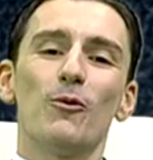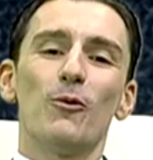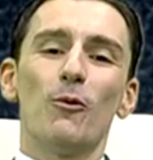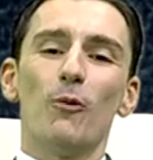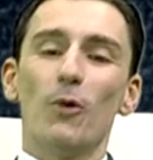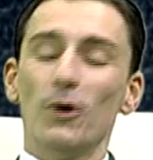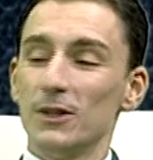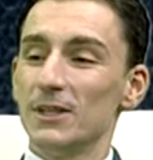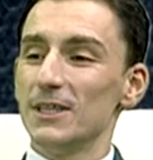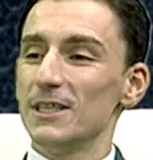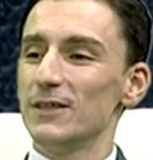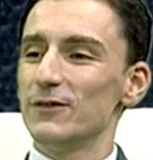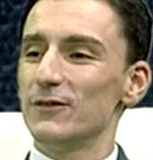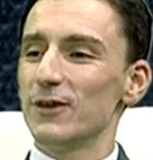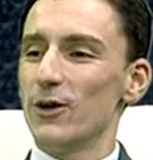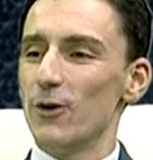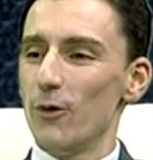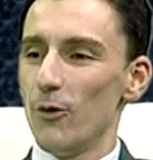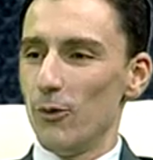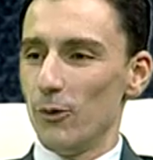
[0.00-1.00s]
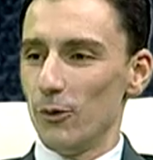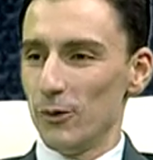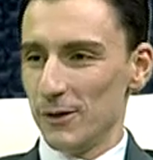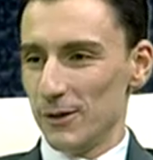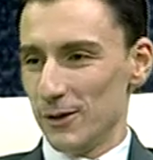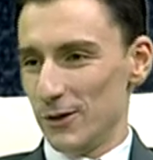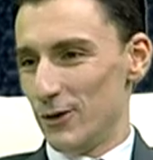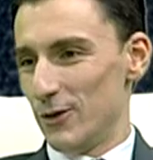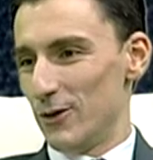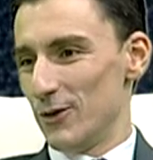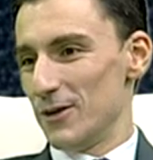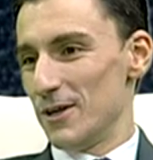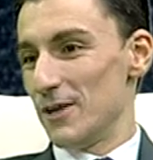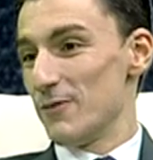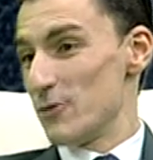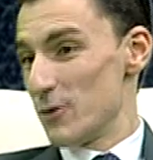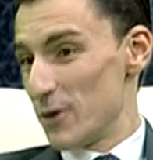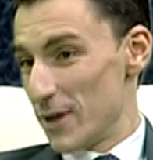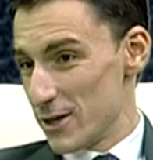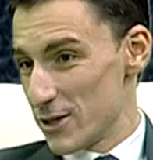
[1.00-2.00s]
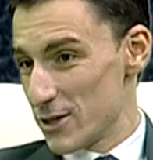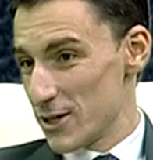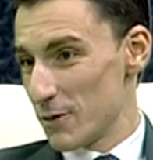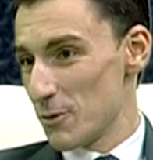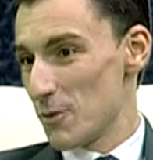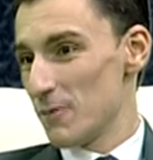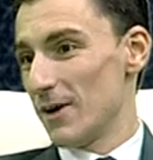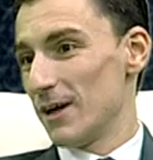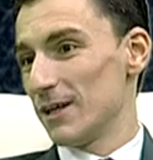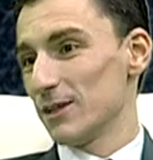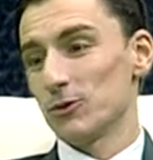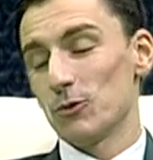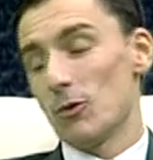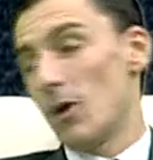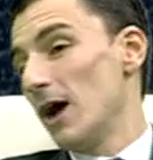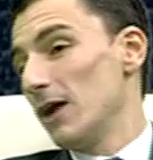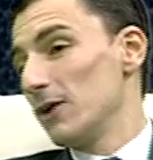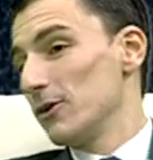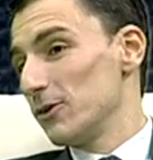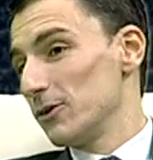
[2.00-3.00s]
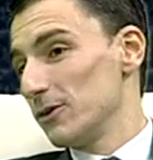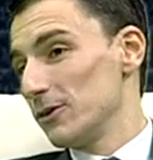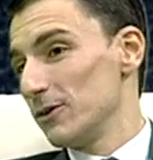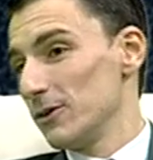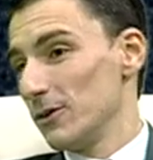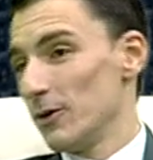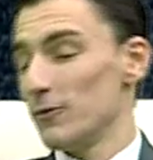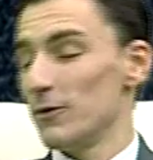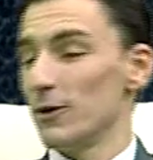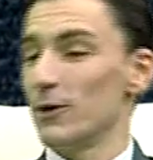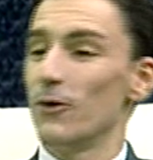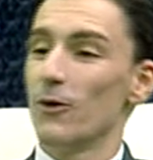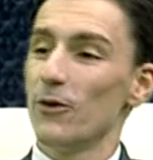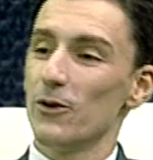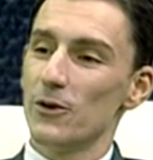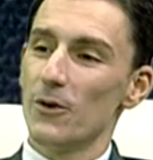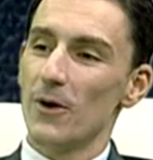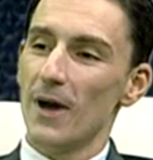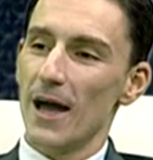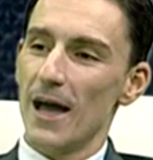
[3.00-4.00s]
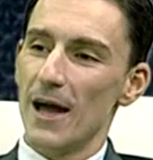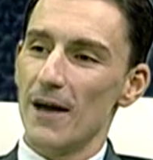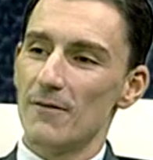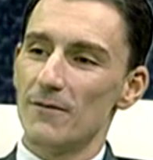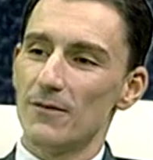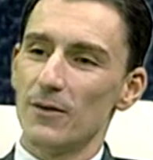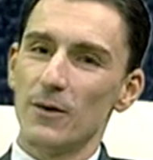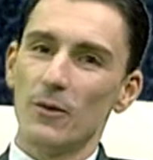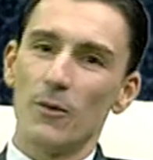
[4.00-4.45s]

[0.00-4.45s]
what is the goal, or if you can share with us one of the goal you have